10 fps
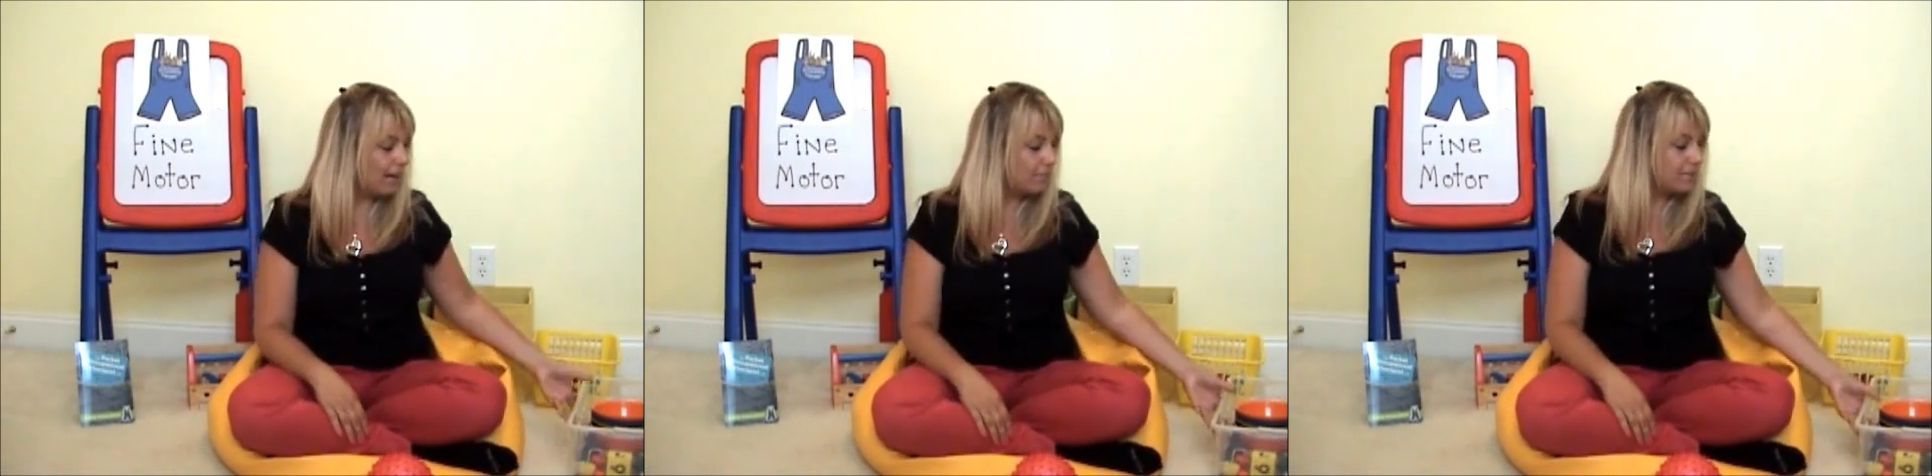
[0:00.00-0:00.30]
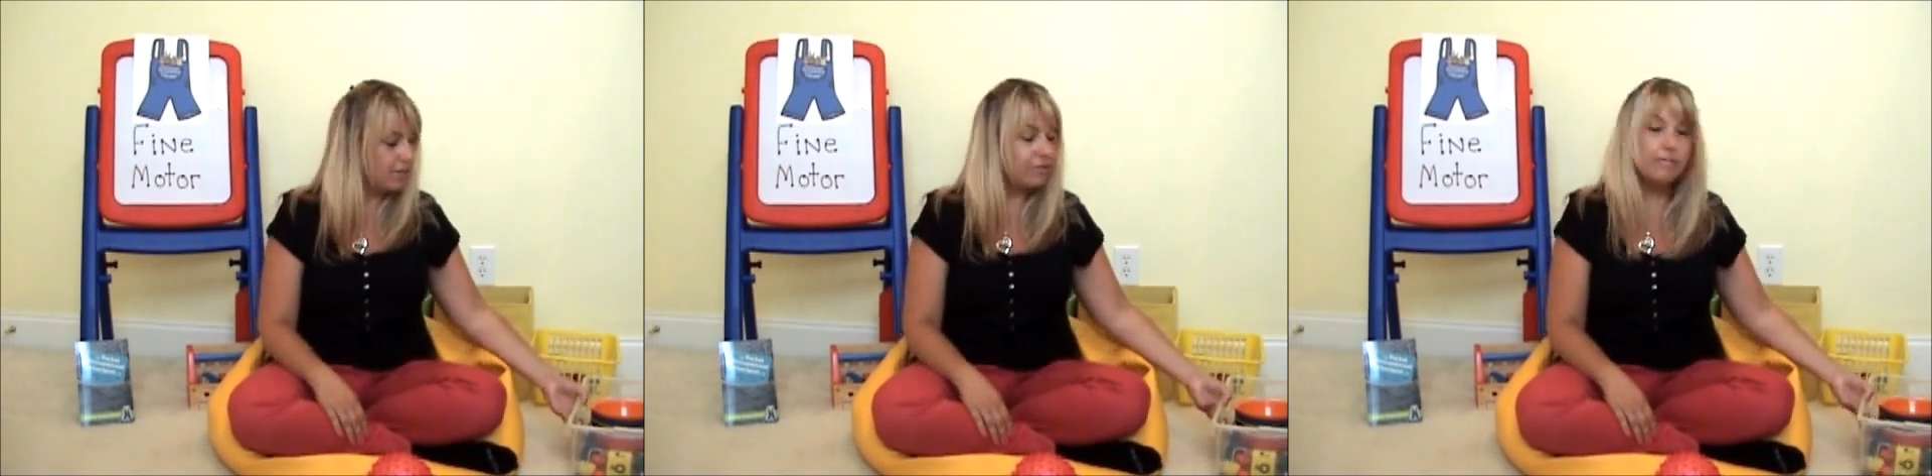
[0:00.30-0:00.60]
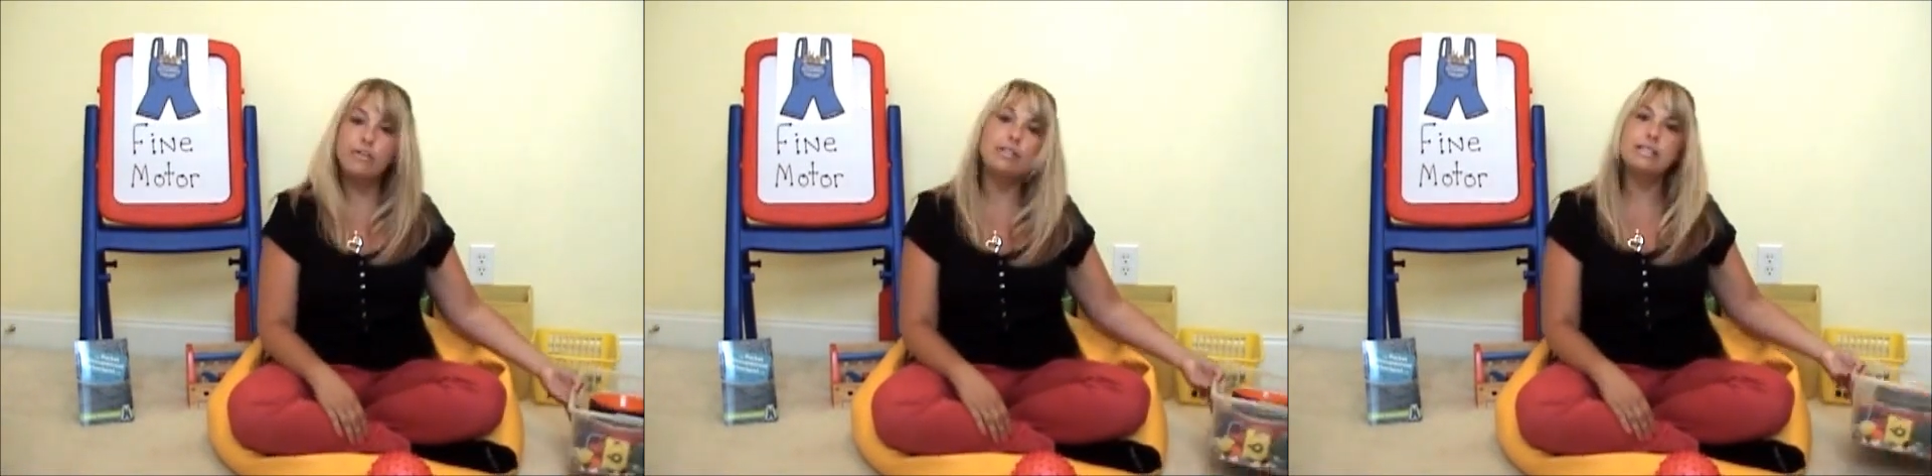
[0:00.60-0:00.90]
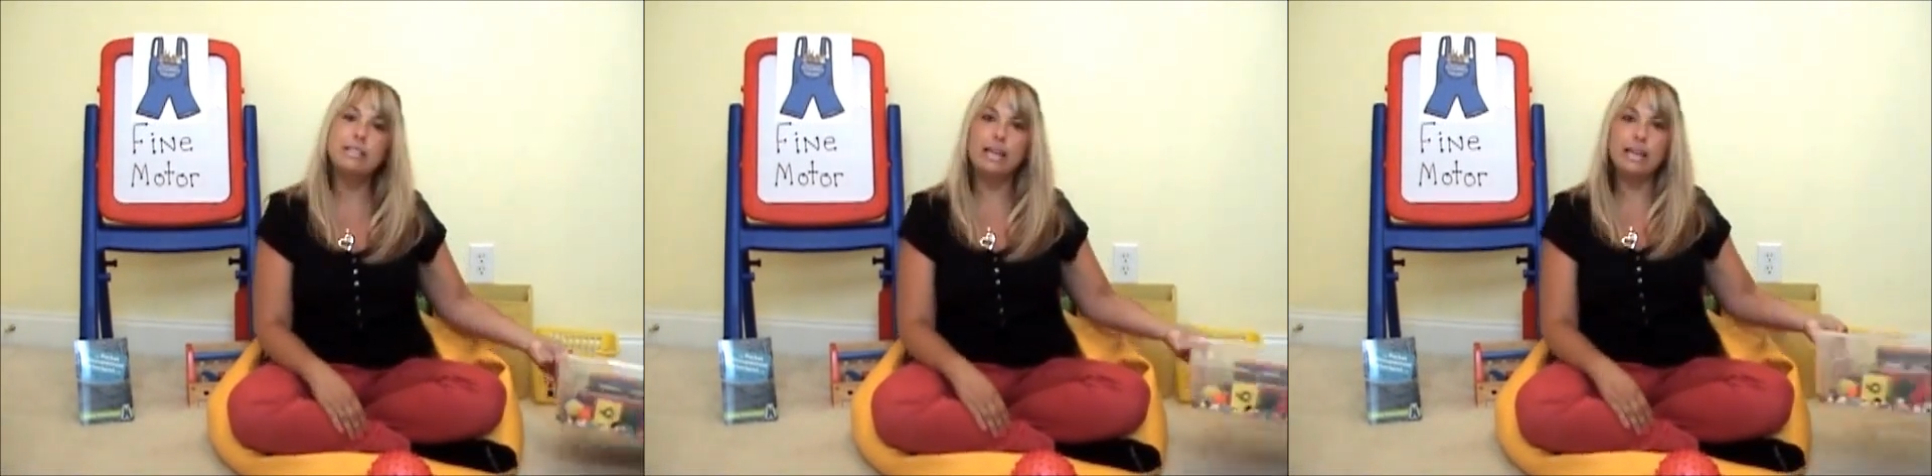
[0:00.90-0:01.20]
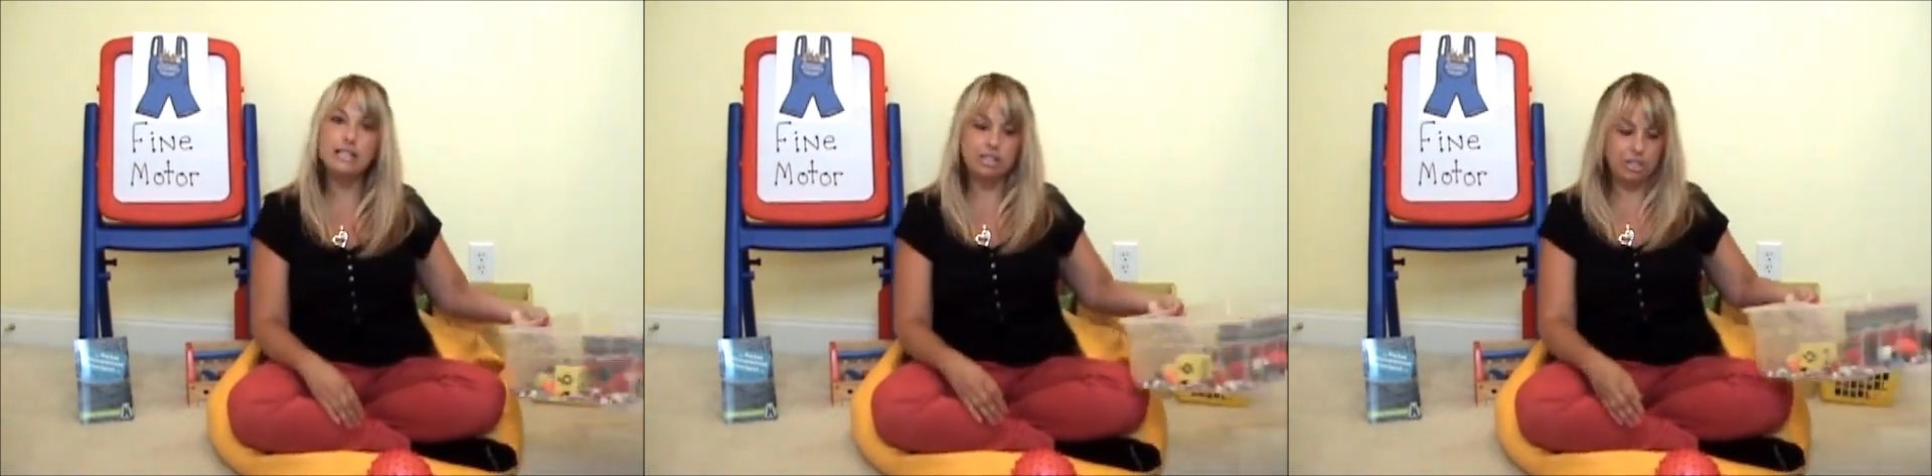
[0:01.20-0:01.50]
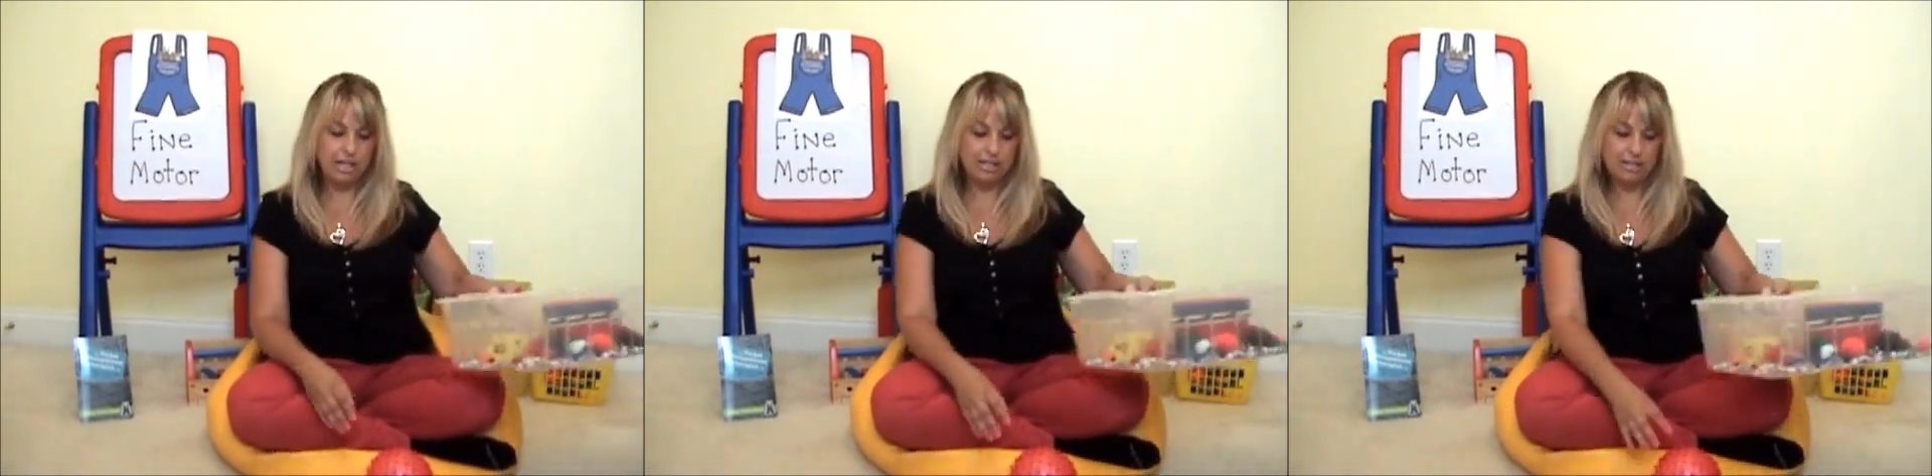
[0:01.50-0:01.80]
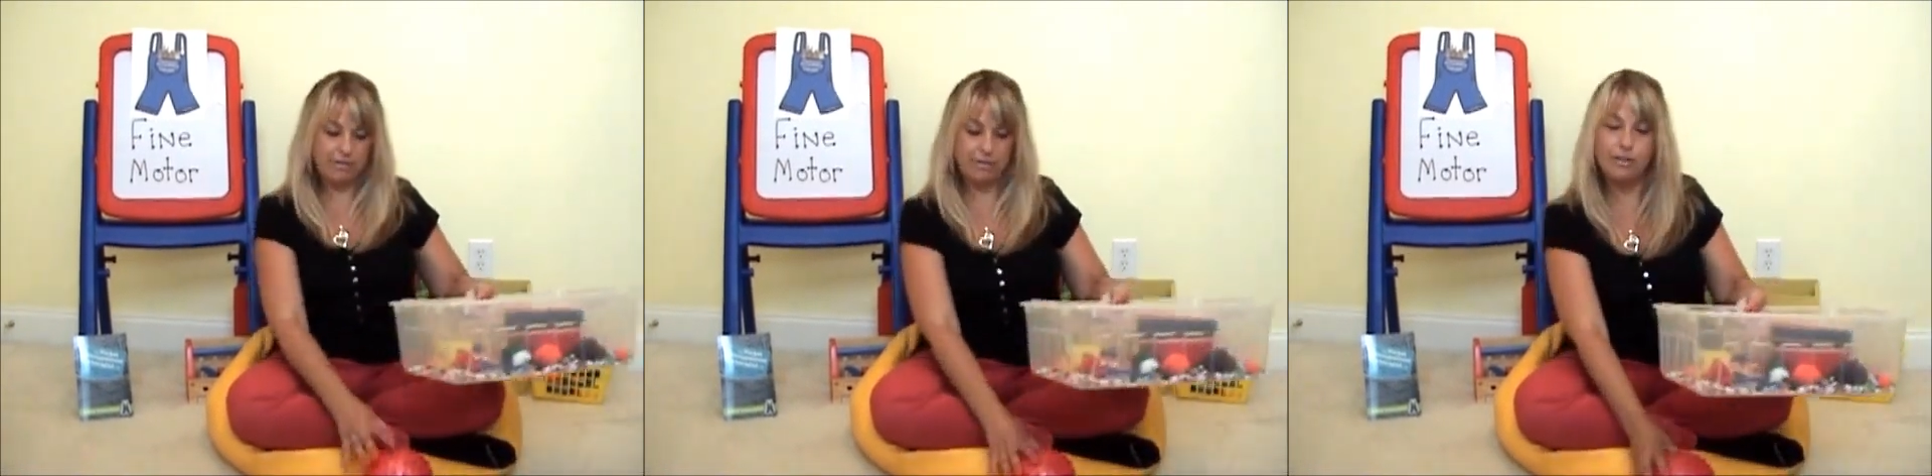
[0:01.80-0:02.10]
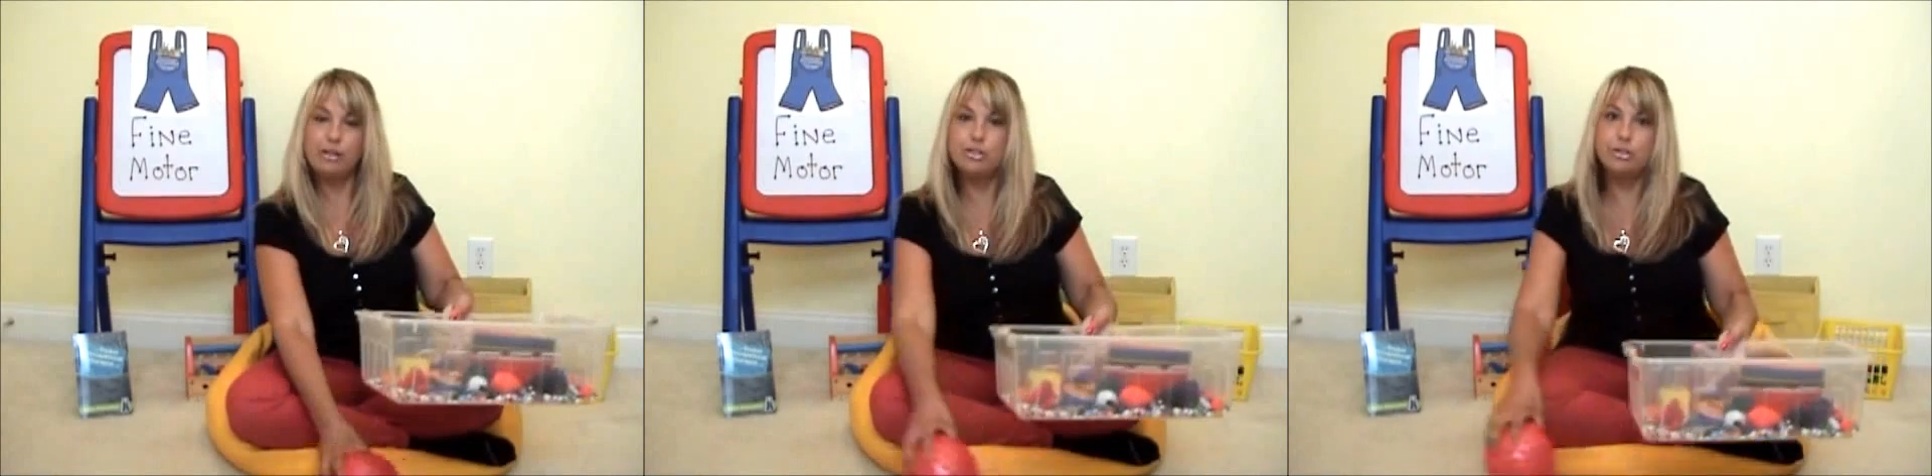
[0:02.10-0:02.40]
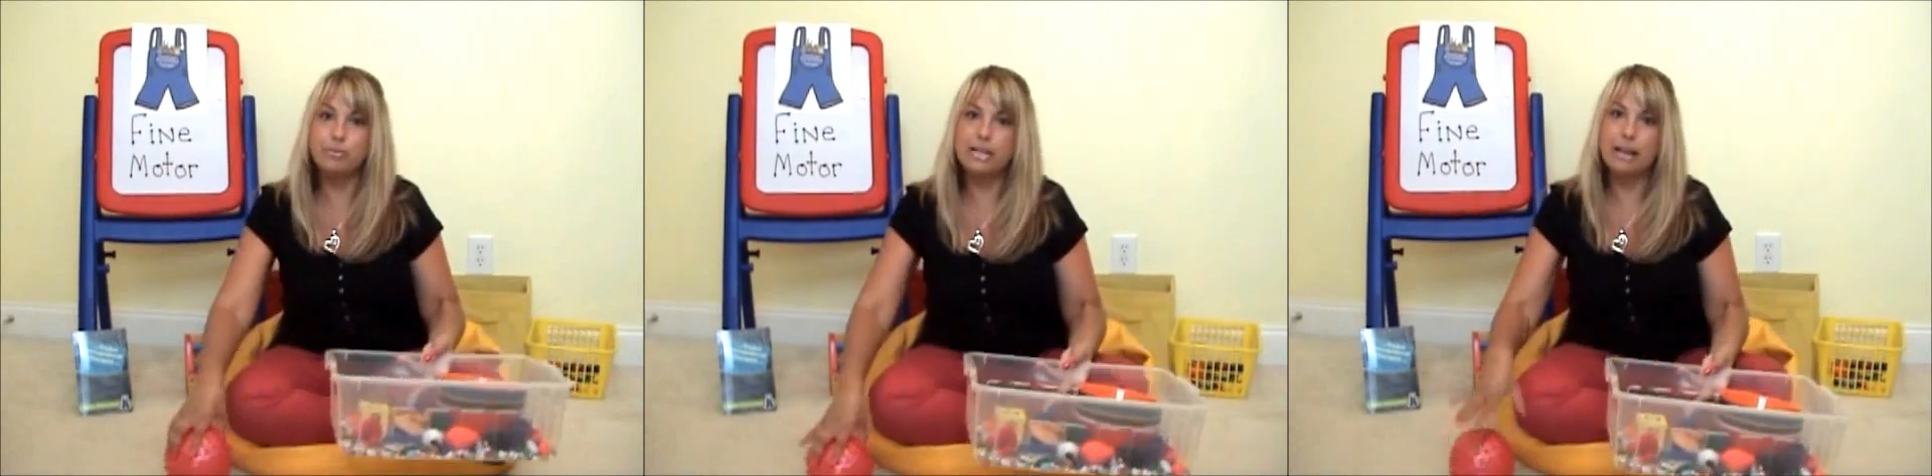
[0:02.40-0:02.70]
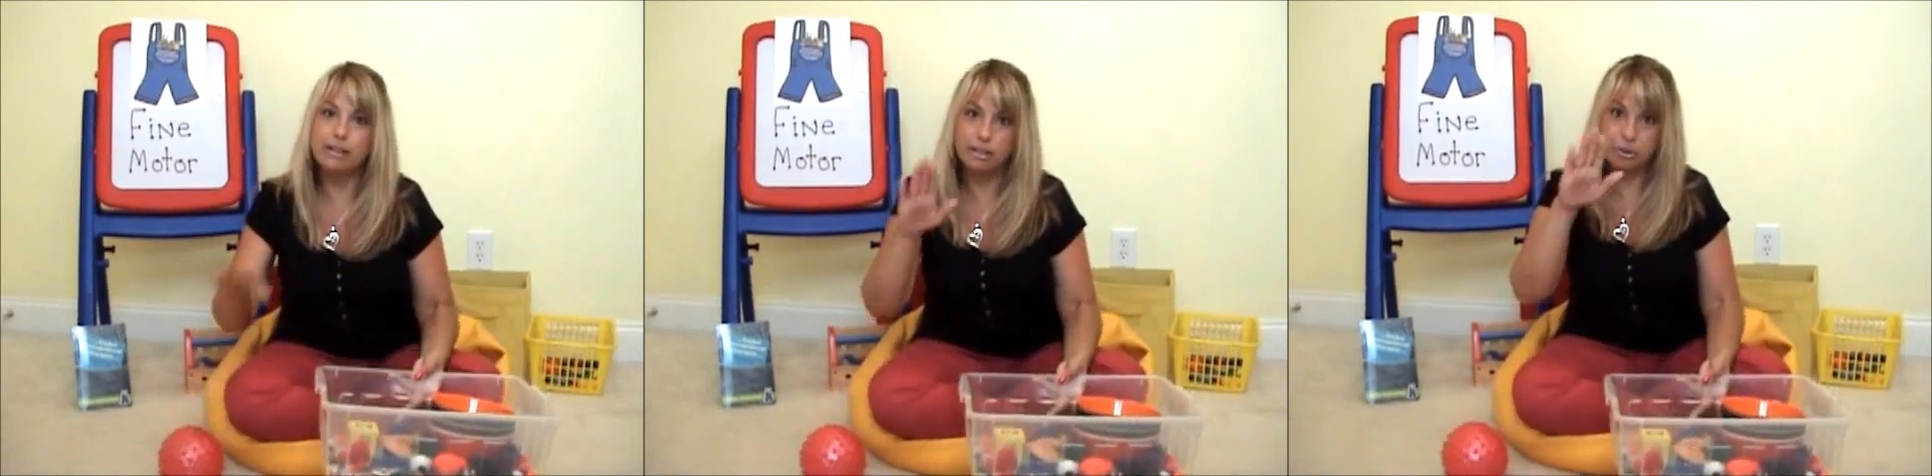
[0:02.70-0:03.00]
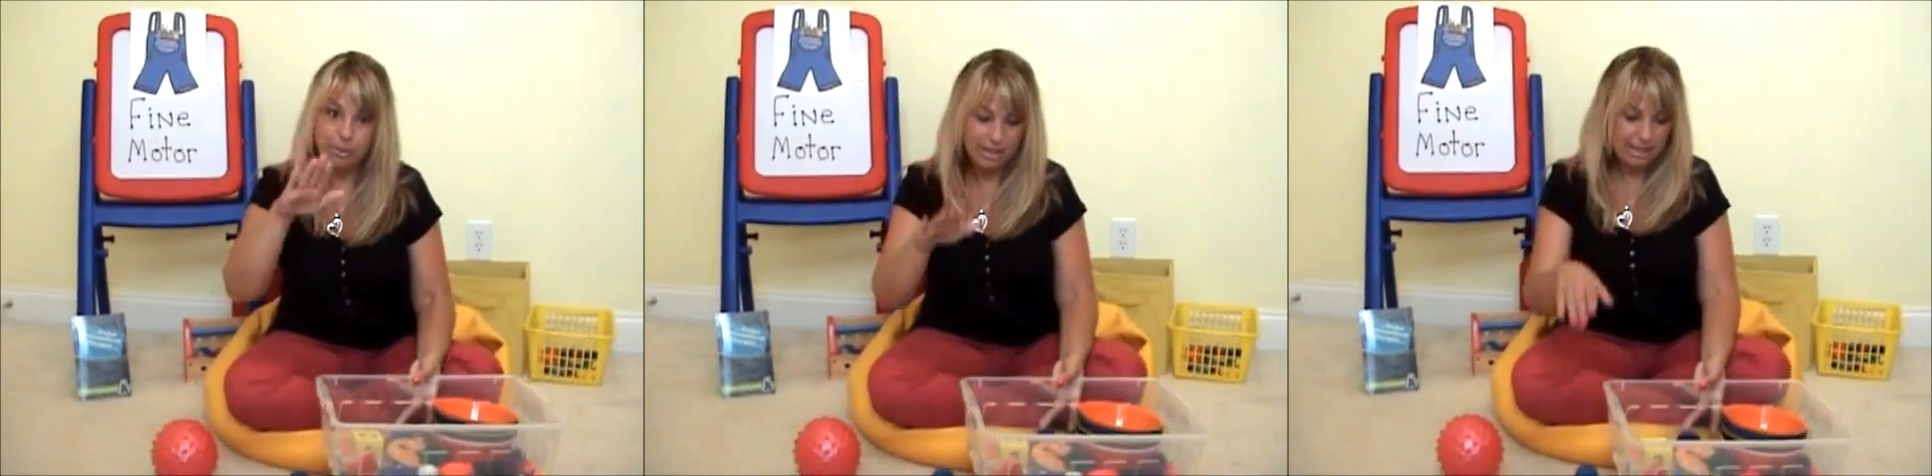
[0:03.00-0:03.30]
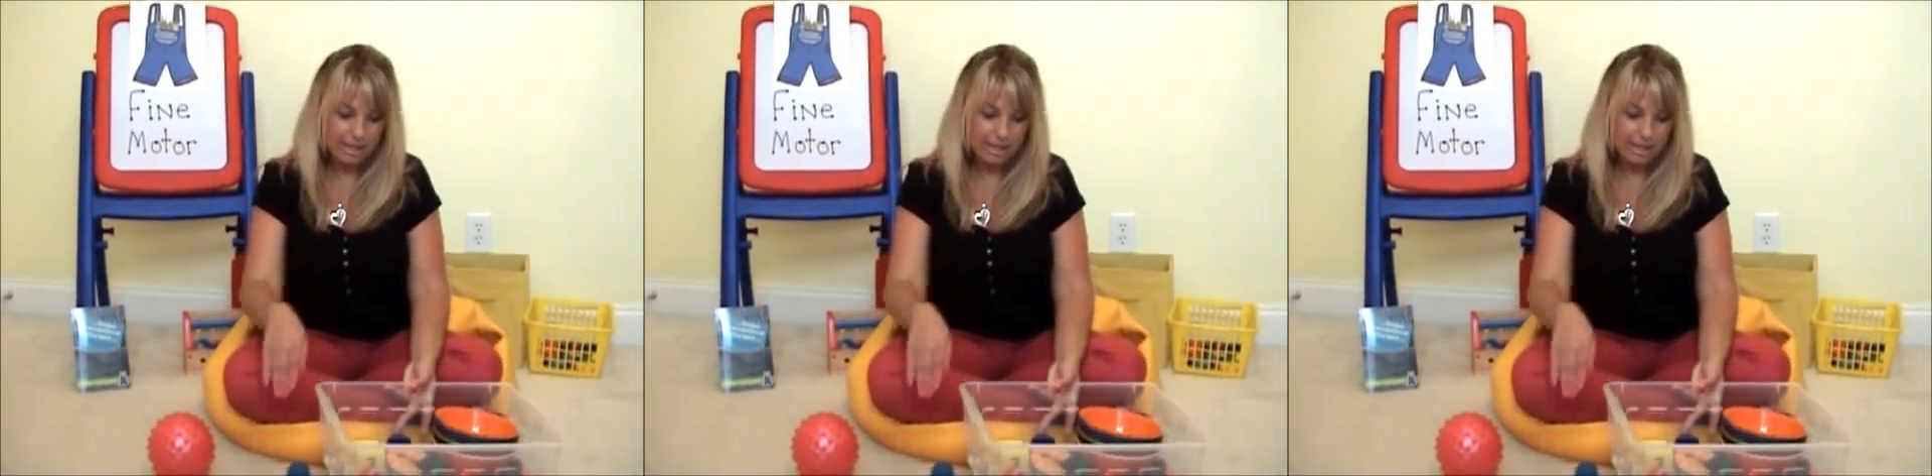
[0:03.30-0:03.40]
So the first thing is just, if you can zoom down a little bit,